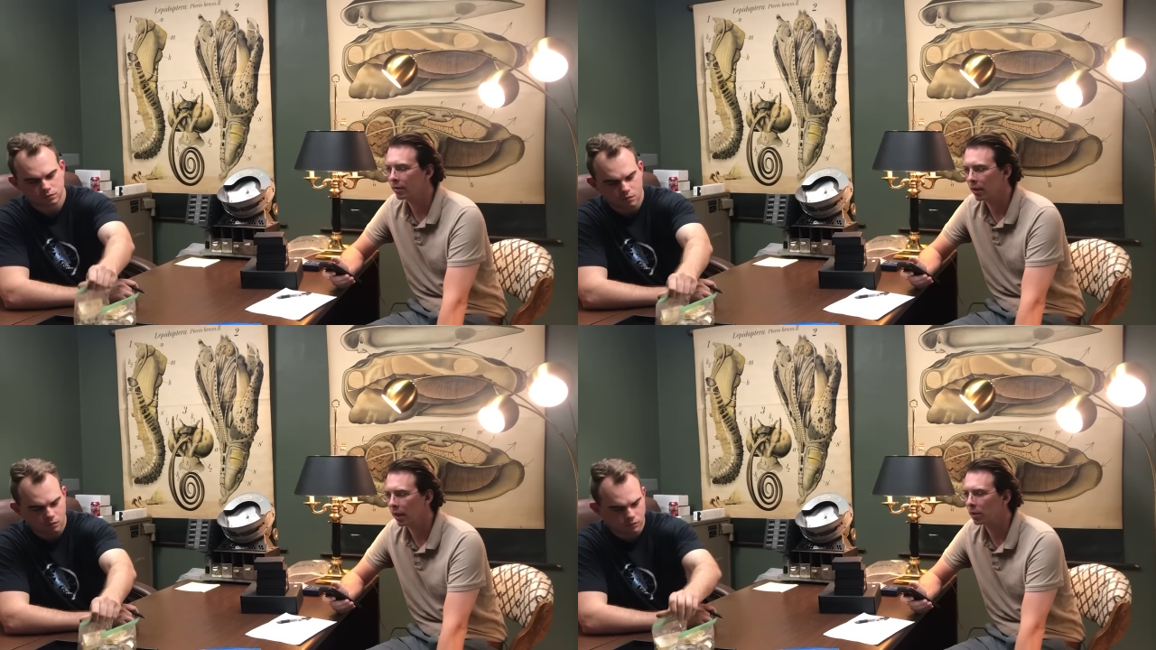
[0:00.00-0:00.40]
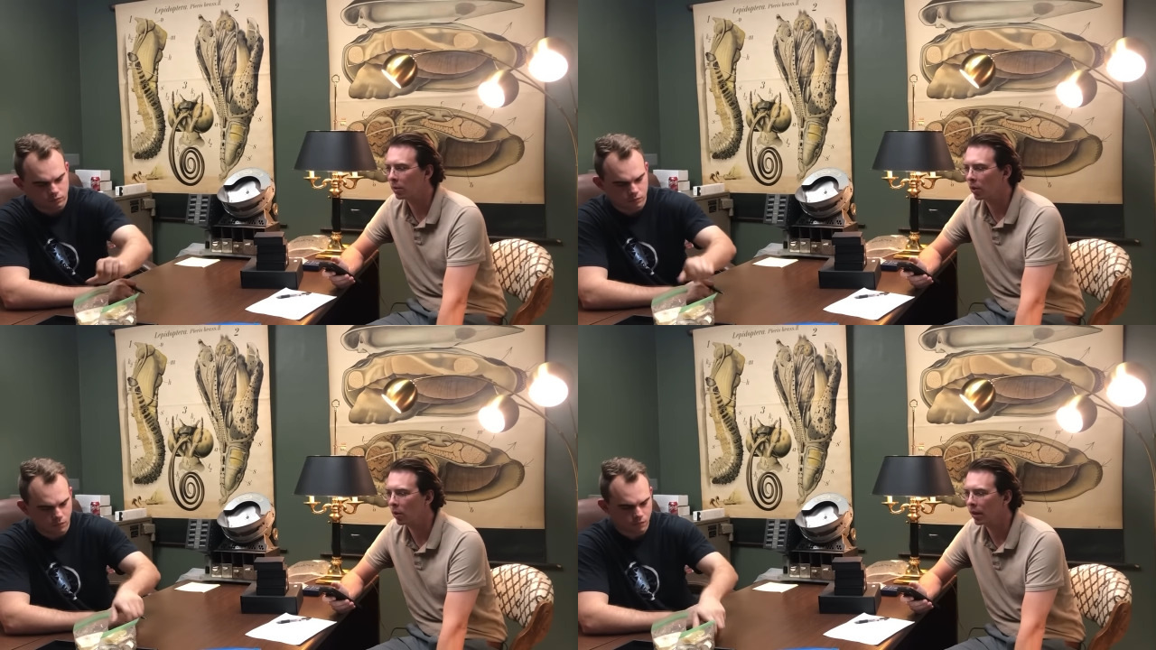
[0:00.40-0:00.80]

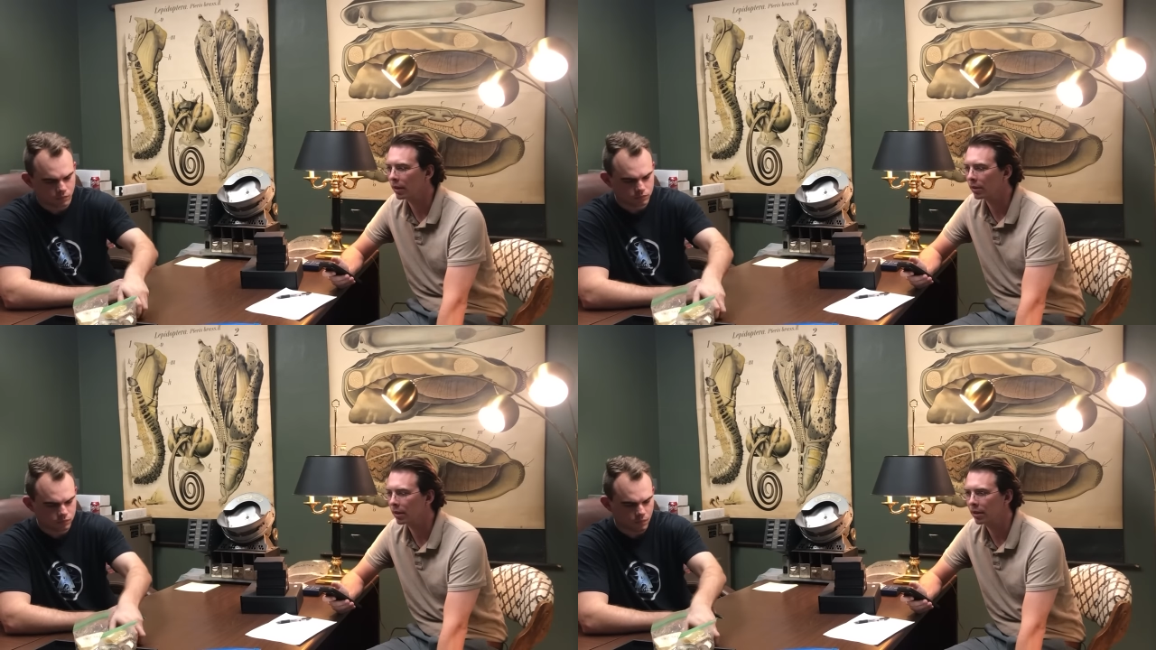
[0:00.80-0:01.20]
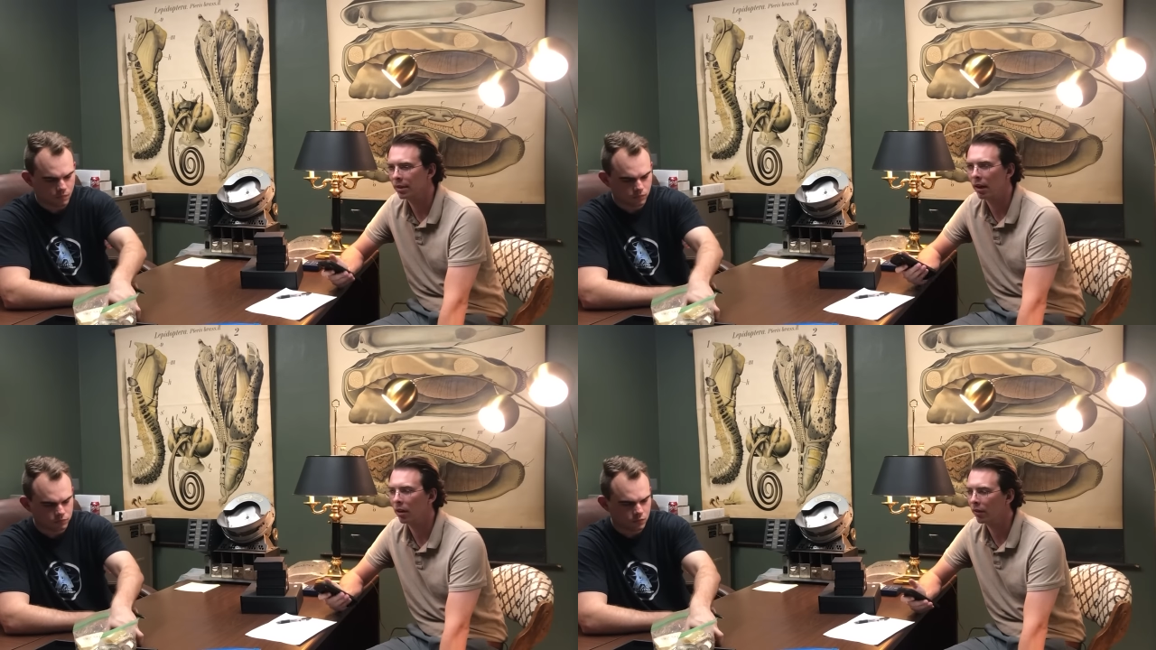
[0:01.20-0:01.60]
Speaker 1: collectible coins. I
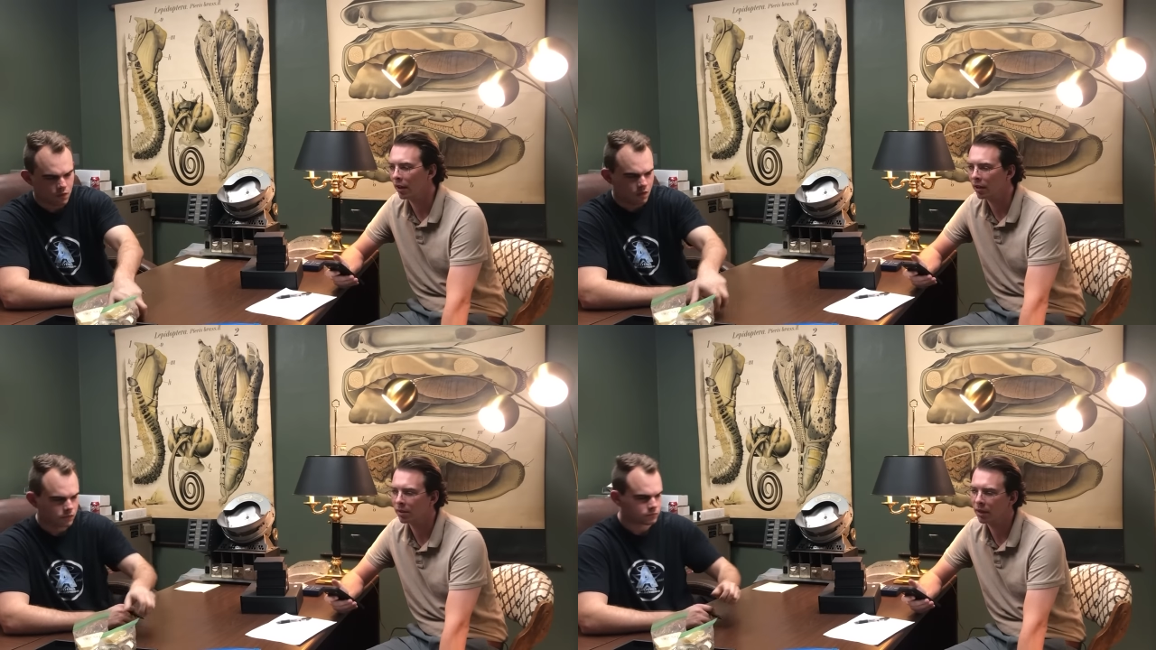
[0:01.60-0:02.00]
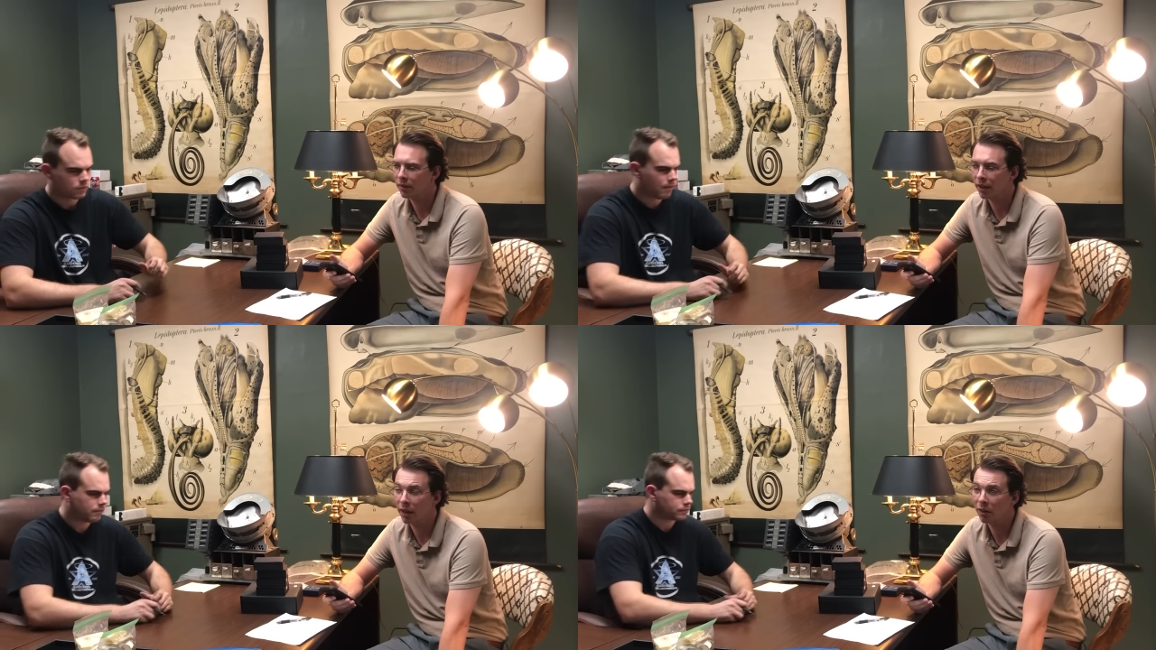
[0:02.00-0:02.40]
sent off a lot of the stuff
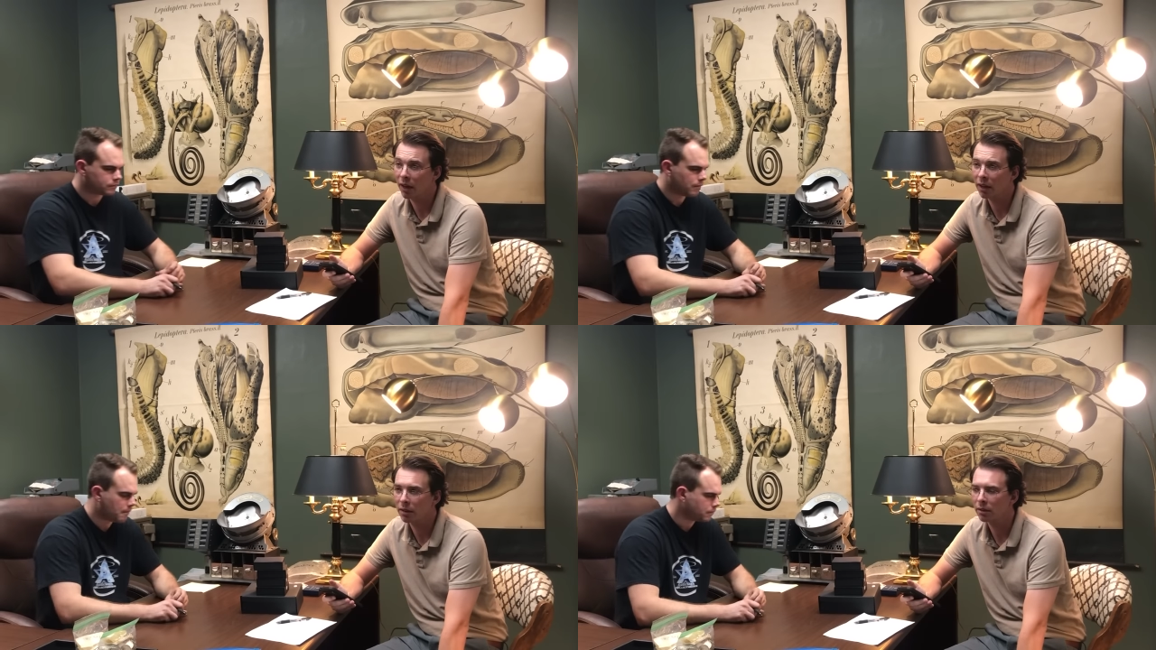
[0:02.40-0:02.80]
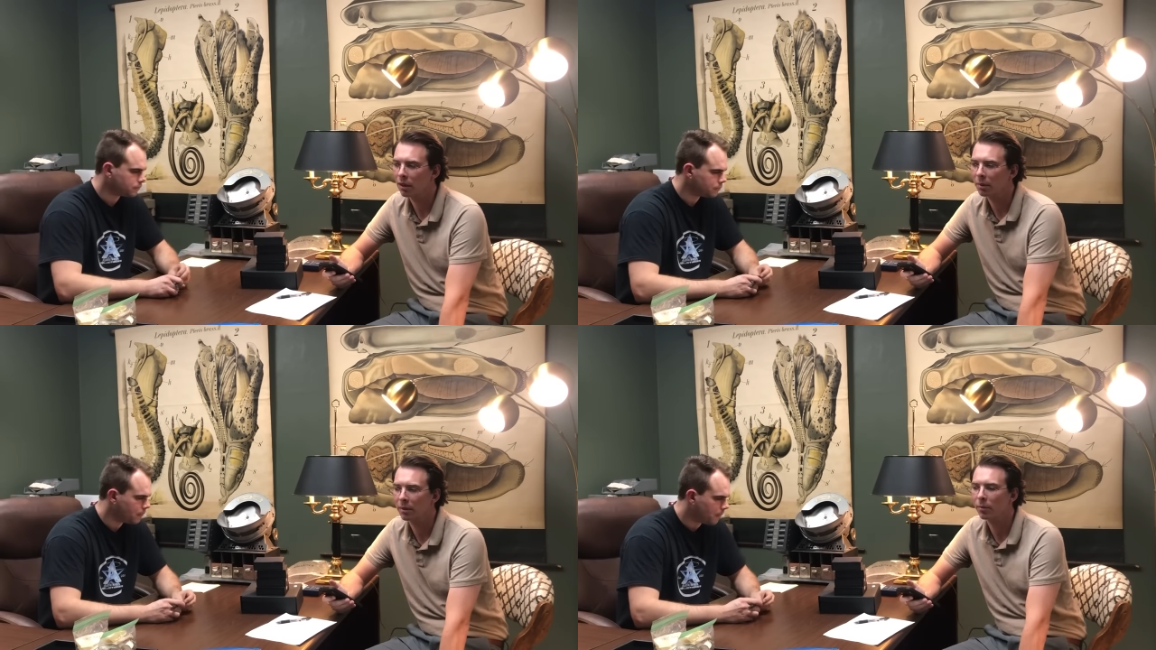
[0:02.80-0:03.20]
to get graded. I
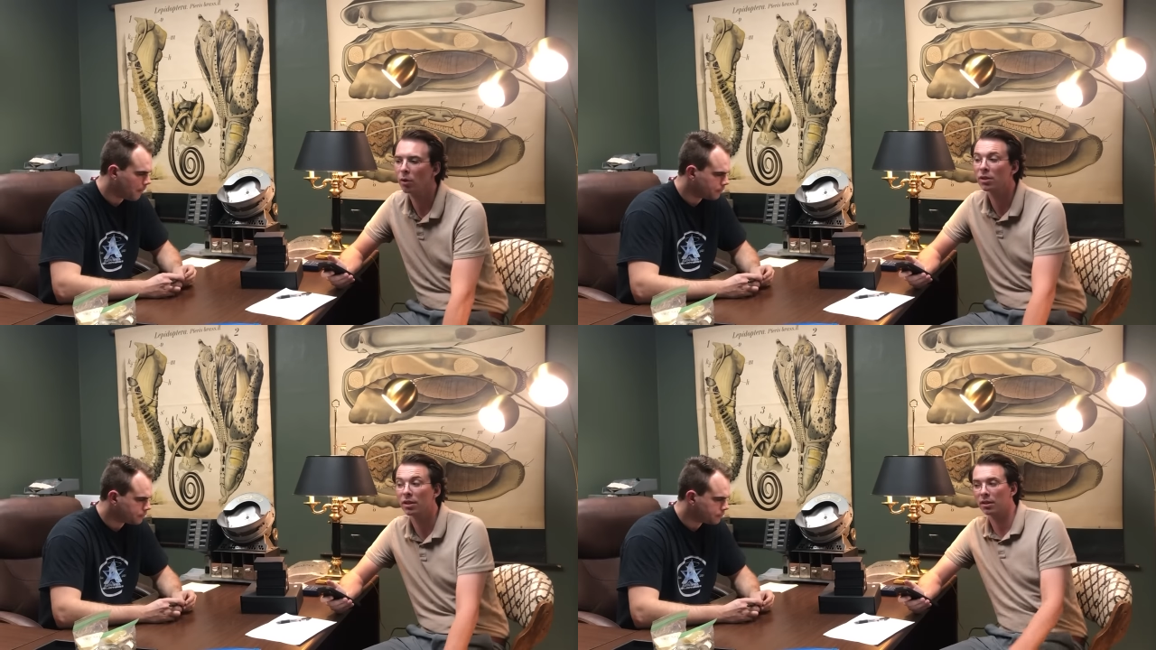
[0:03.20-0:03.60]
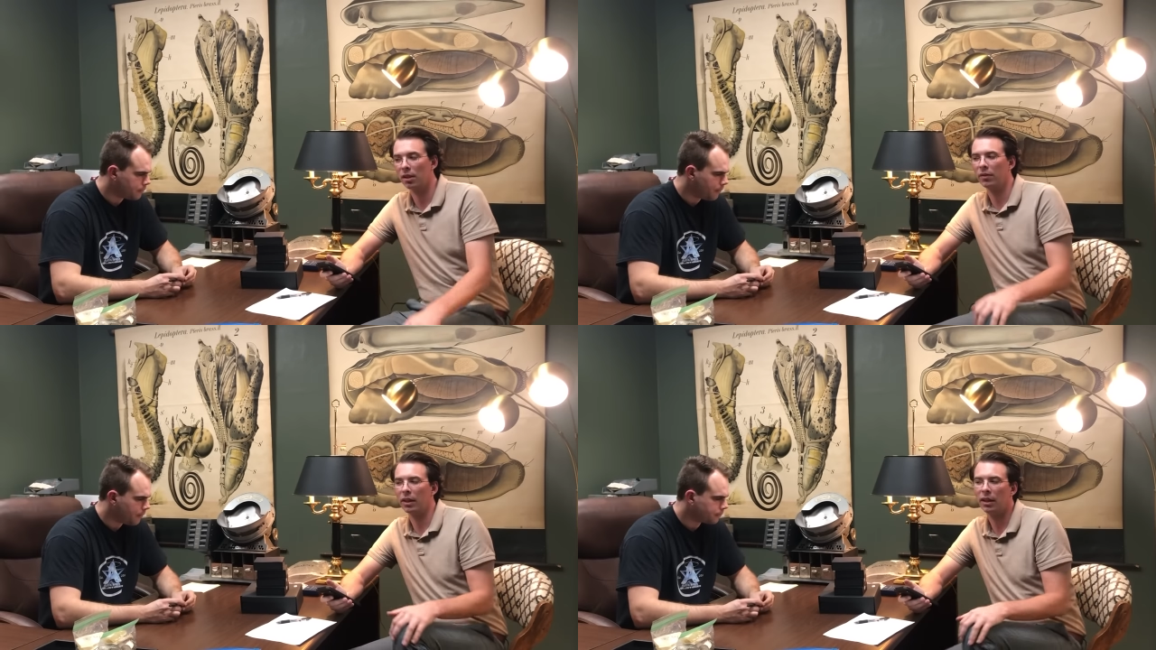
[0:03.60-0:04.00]
mean, most of the
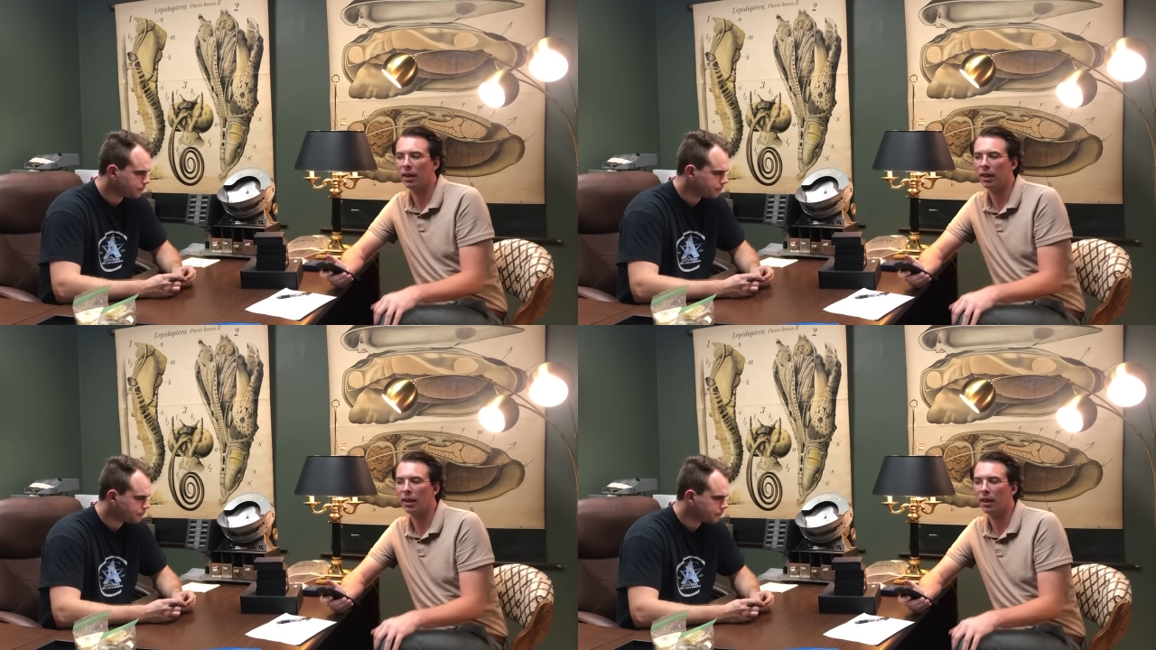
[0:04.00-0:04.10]
stuff that he